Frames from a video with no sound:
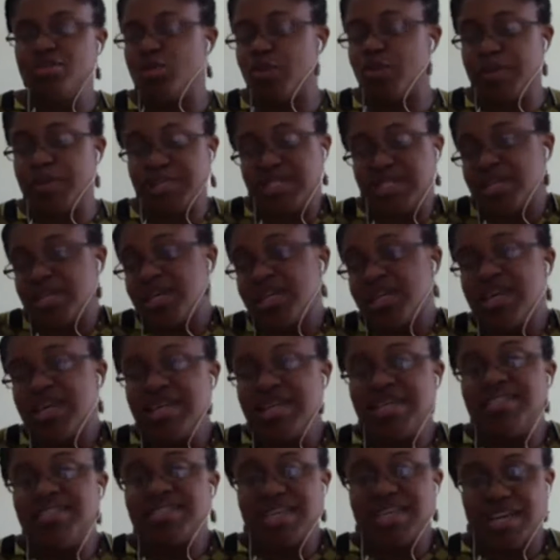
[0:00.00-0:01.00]
particularly
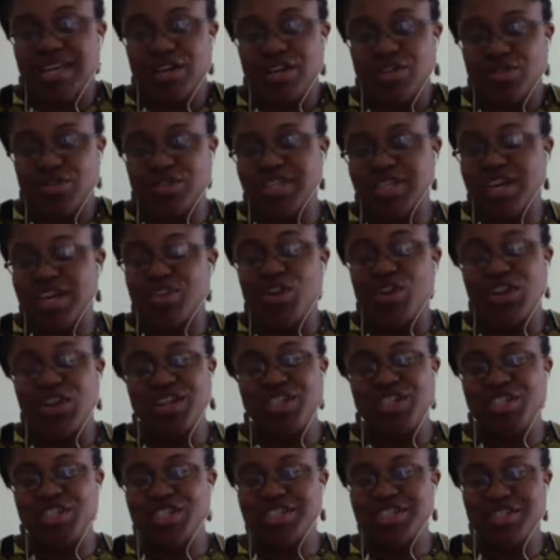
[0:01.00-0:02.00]
in
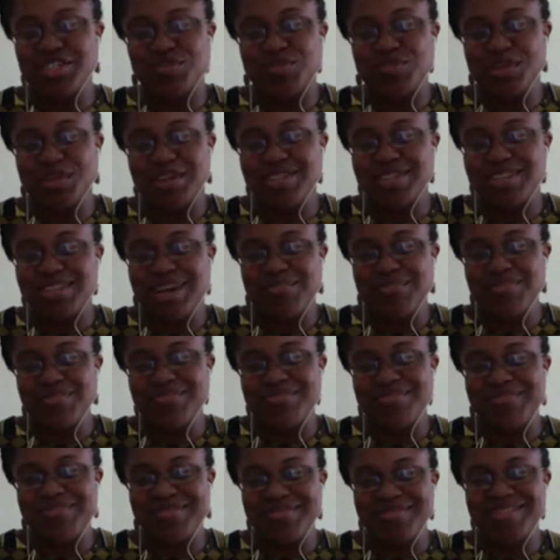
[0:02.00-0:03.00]
technology, just because I'm
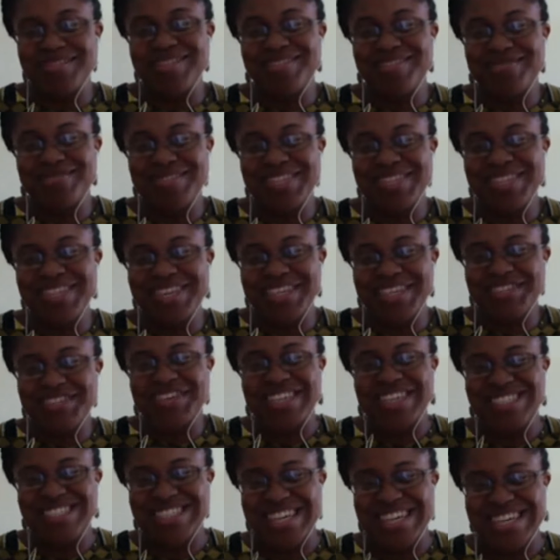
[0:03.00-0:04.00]
really
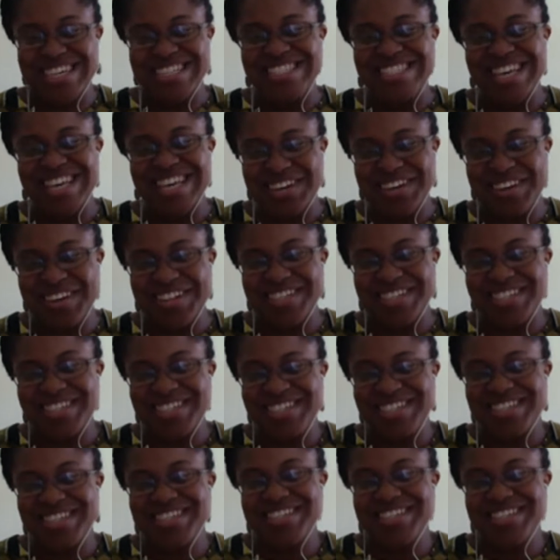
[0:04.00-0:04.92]
interested in technology.